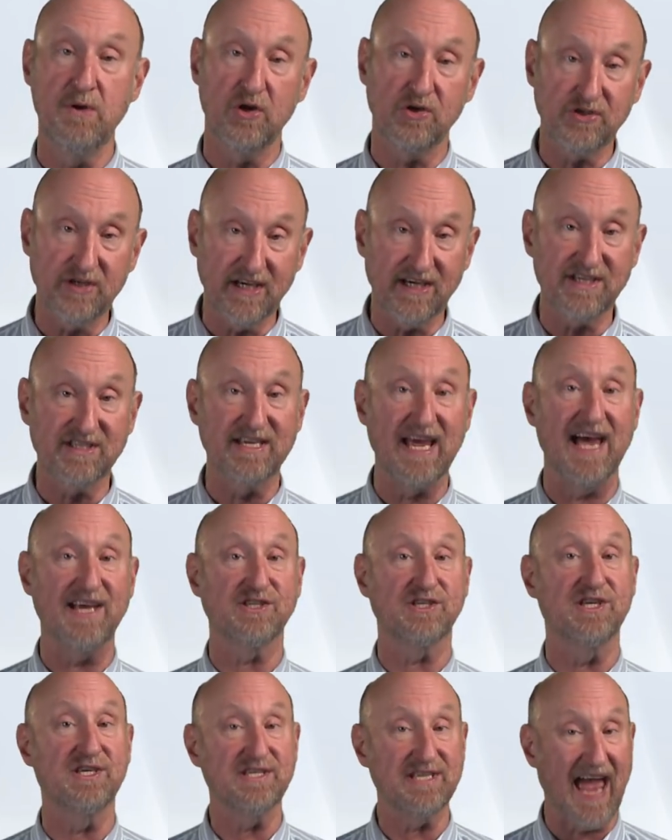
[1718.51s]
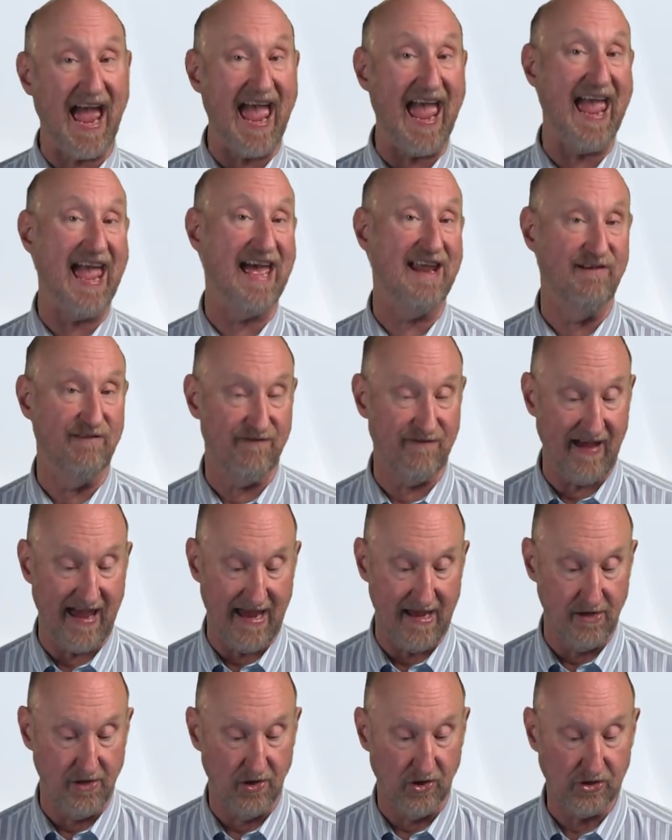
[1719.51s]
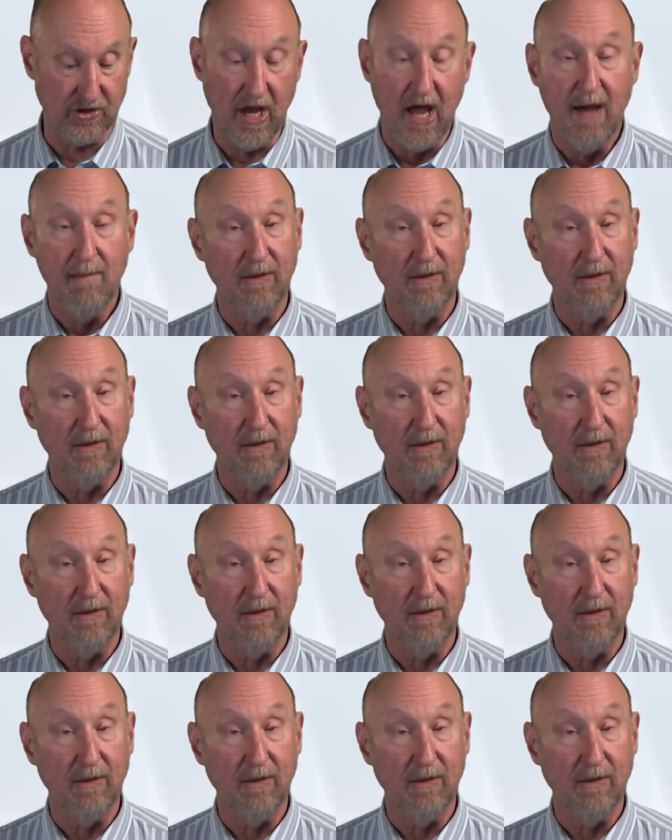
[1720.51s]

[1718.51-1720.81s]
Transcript: your successes and failures,